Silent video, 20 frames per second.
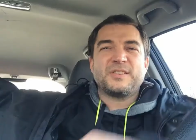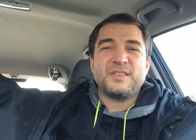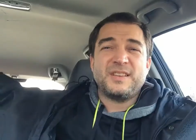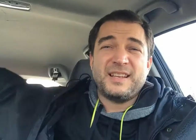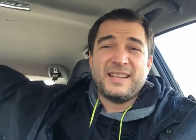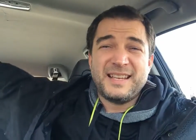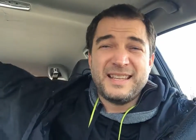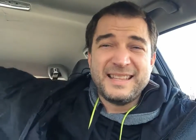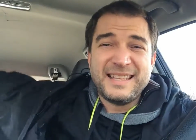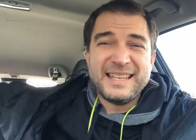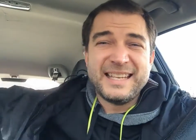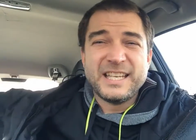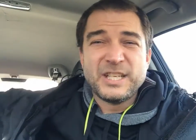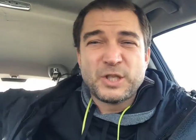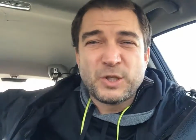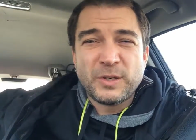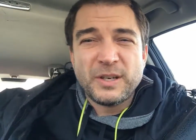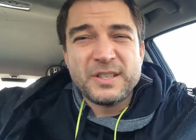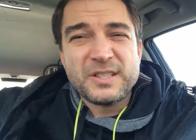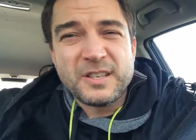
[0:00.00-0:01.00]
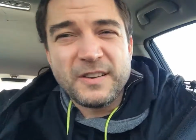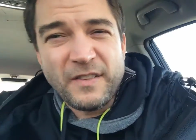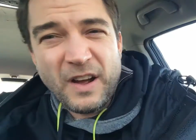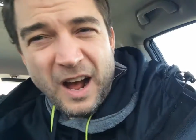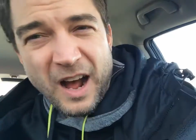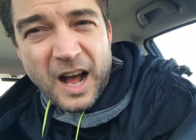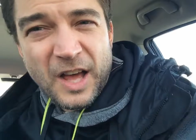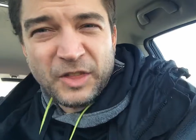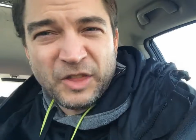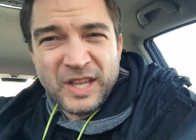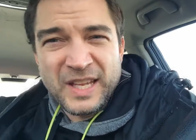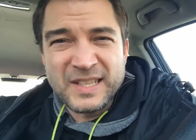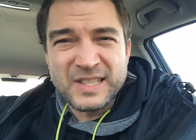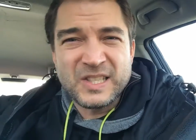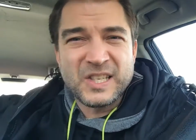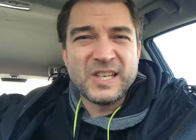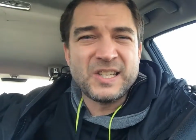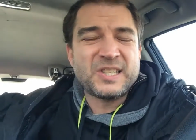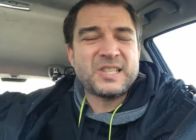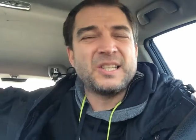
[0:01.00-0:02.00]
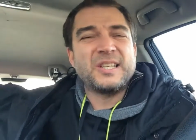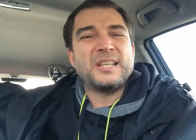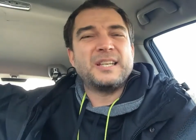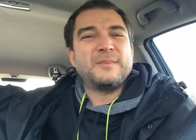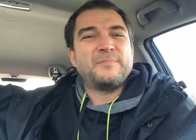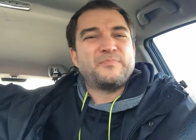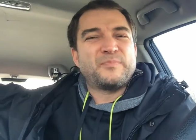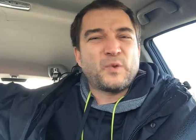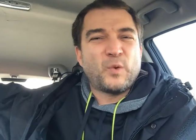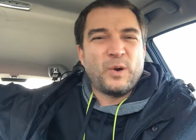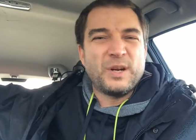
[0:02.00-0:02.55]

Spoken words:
So in the interest of authenticity,